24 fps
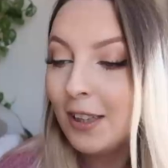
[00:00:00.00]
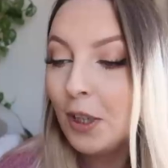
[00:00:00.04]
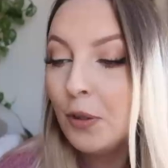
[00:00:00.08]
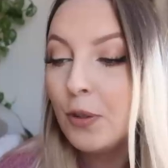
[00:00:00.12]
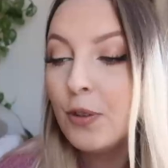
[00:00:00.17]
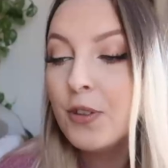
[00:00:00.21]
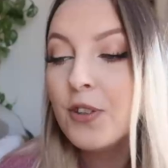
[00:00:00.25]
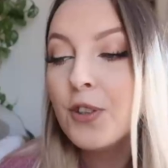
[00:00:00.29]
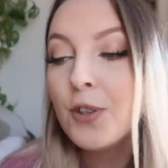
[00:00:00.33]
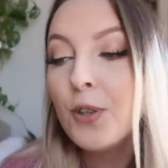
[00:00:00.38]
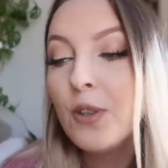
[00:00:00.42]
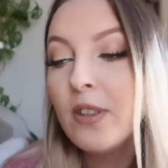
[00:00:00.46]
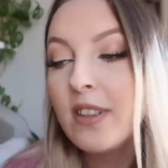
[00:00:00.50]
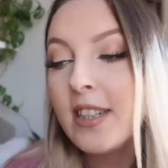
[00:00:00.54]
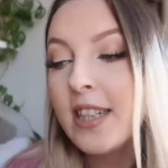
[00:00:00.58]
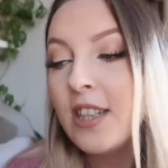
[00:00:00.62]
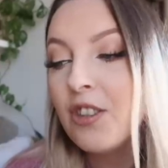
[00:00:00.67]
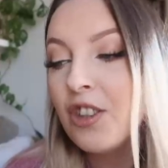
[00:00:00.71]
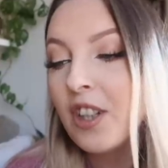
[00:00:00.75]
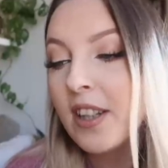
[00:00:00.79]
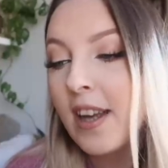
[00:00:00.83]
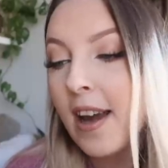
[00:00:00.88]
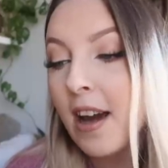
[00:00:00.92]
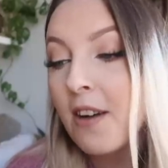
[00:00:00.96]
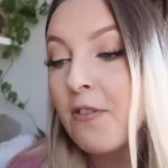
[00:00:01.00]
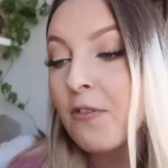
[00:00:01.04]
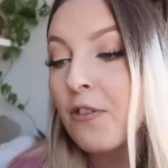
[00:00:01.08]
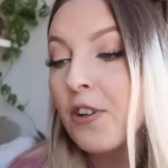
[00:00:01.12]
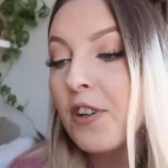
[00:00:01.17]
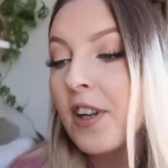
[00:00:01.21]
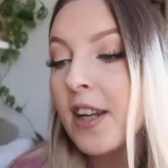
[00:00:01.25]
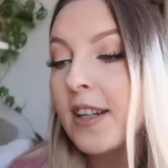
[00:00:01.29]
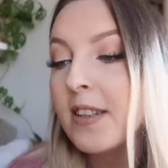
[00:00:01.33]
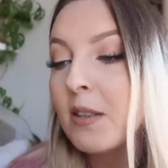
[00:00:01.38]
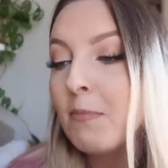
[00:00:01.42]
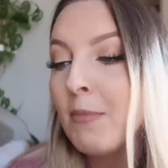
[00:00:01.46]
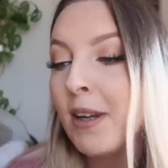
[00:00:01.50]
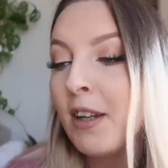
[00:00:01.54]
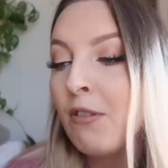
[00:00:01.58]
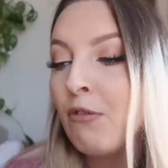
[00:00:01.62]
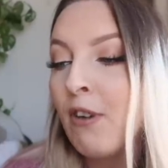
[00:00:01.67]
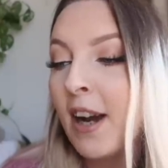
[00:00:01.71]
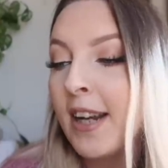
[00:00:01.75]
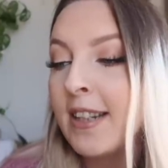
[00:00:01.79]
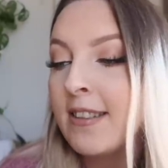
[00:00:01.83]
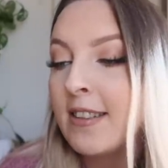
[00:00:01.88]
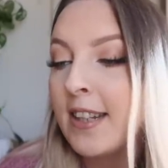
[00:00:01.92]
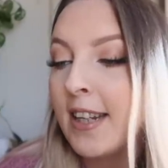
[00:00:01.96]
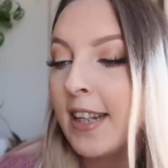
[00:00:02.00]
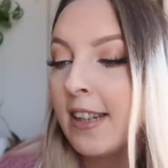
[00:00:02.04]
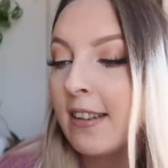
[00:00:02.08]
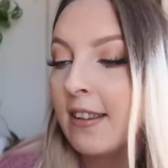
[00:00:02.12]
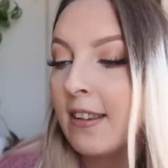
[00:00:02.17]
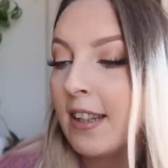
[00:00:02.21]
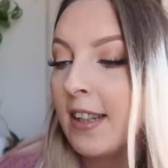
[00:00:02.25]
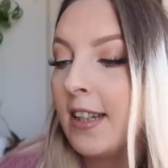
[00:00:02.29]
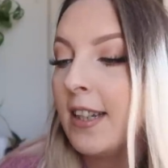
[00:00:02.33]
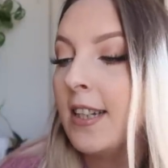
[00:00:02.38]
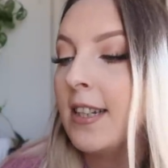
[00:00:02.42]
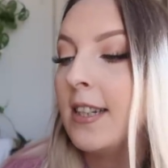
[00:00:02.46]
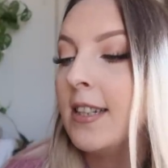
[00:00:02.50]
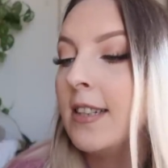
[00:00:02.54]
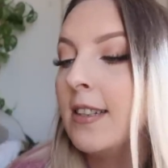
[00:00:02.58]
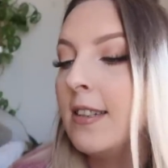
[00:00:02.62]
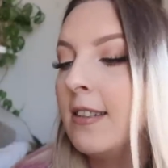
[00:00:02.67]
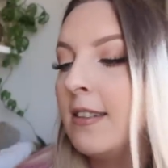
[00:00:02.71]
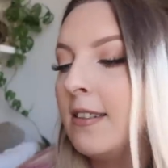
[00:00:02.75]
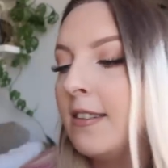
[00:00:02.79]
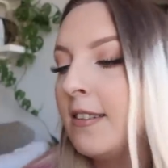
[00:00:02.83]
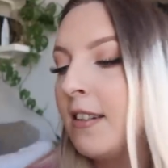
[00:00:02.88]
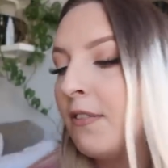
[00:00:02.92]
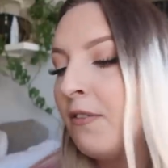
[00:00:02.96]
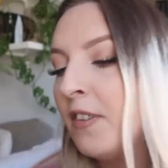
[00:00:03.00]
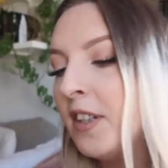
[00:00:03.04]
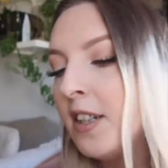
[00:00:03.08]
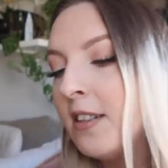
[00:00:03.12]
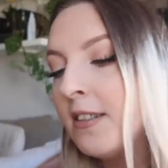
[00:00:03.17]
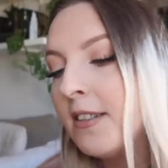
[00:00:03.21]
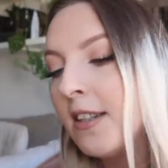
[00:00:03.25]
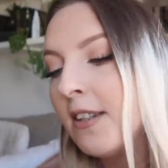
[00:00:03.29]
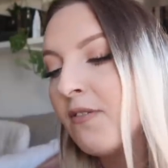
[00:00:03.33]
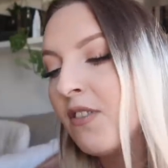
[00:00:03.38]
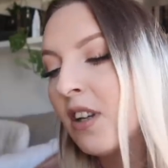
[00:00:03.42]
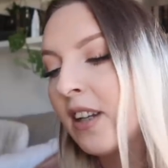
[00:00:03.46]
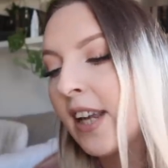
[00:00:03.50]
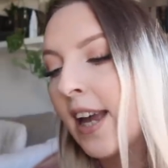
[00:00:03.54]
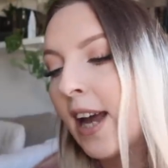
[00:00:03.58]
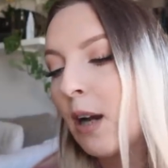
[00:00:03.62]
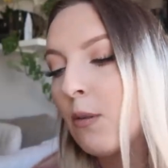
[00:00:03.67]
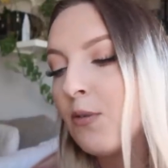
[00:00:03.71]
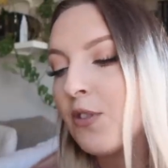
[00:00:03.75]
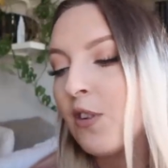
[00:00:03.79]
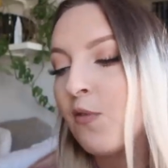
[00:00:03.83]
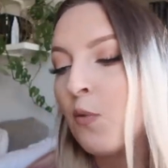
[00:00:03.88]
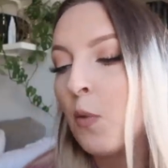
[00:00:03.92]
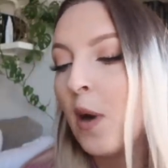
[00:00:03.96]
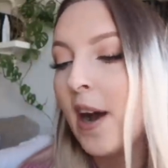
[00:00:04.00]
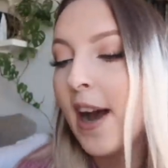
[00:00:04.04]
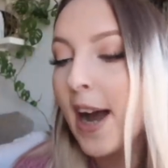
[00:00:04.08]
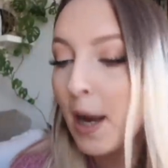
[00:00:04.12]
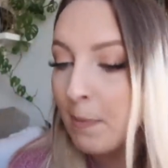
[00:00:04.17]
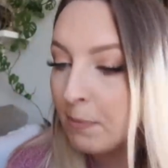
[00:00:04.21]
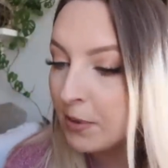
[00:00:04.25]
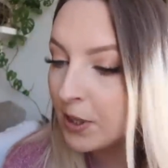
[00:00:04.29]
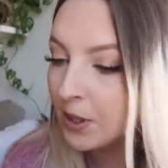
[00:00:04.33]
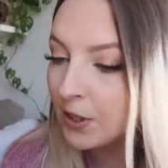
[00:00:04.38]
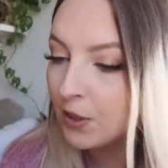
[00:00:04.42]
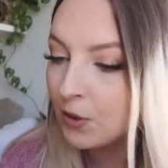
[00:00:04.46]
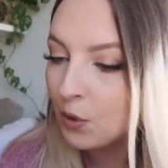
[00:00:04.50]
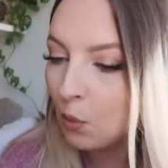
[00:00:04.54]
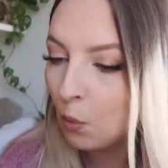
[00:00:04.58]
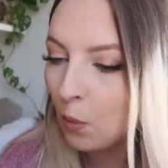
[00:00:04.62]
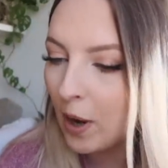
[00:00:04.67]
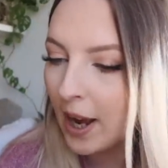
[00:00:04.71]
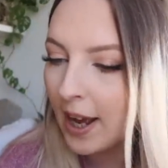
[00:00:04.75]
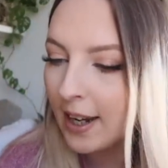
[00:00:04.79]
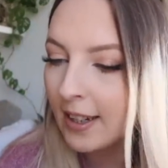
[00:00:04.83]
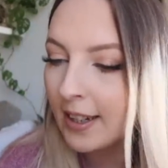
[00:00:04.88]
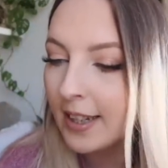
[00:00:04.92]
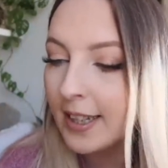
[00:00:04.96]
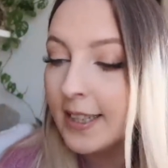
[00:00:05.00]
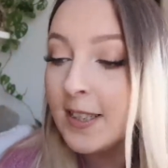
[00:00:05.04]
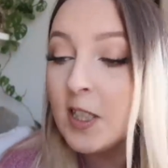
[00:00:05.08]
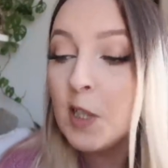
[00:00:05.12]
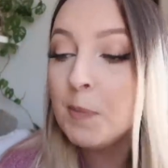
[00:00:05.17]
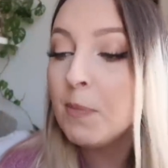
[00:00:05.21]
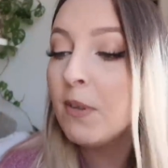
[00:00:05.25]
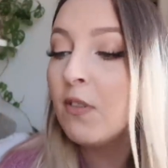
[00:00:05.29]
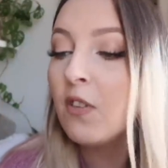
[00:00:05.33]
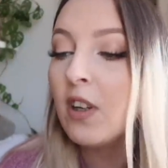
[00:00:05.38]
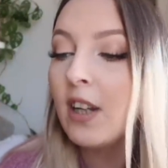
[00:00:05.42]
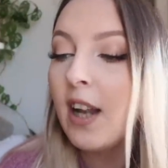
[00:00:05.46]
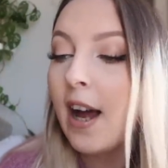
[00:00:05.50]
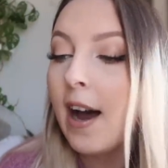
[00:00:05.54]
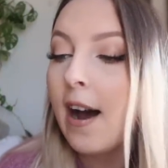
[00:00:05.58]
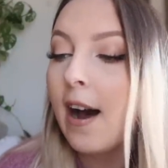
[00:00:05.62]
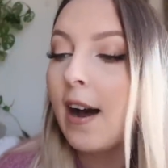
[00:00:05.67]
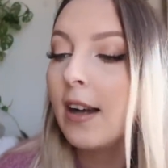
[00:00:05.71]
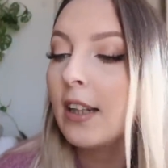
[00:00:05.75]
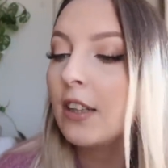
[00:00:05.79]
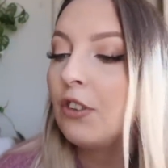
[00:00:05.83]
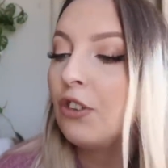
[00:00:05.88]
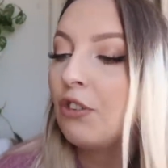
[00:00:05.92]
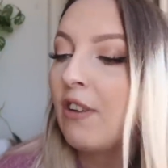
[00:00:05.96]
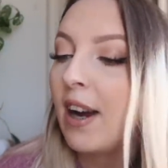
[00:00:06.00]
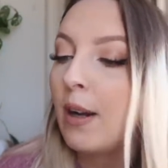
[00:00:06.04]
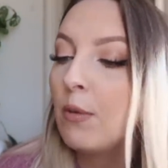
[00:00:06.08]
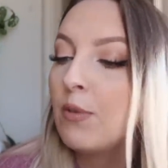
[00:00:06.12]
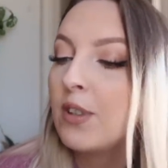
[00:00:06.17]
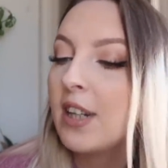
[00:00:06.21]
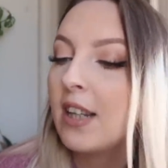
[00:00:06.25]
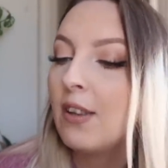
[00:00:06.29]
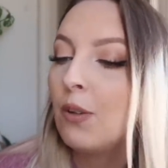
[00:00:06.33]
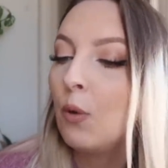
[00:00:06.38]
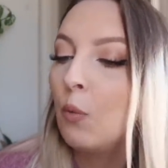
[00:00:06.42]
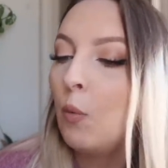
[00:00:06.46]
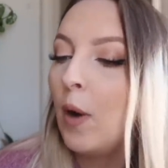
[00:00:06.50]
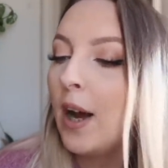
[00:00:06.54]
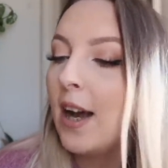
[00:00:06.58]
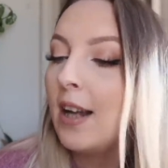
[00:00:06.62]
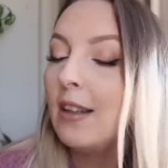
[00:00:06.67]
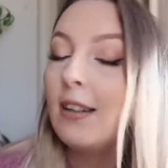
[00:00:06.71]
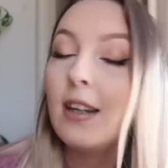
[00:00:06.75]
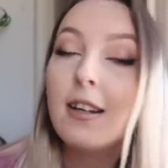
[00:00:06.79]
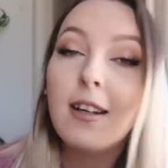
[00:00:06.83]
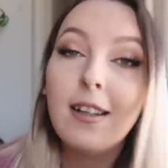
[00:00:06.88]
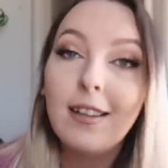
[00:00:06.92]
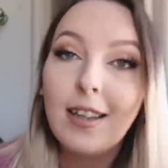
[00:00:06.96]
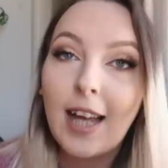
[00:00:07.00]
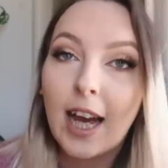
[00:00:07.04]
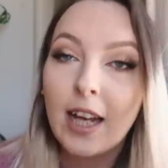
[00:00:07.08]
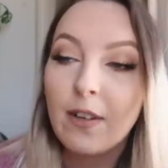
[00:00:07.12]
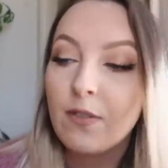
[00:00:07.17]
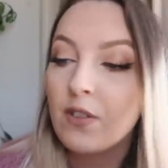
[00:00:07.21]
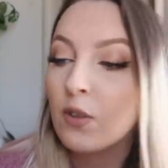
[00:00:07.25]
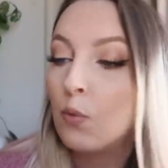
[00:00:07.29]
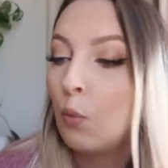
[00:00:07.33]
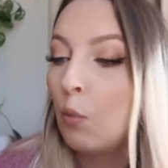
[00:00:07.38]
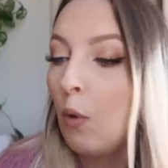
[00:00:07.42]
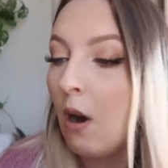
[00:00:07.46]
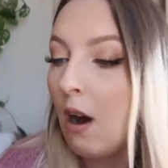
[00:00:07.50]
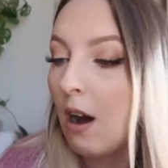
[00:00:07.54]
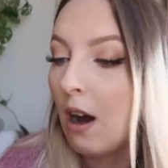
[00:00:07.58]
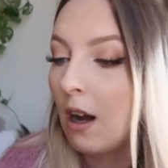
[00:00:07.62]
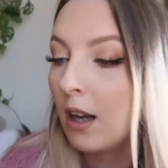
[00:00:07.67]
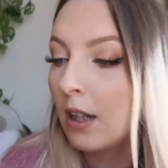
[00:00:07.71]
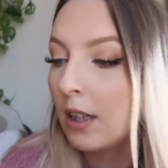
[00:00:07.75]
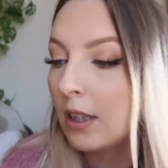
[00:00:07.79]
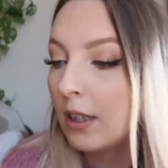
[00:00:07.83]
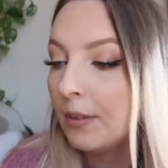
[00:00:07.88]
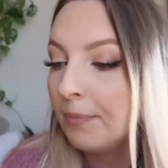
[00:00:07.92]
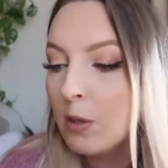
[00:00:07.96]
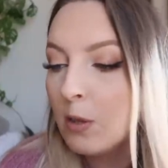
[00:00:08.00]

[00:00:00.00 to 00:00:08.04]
Local school teacher Catherine has made writing the definitive account of what happened when Elizabeth Clark drowned in the well her life's work.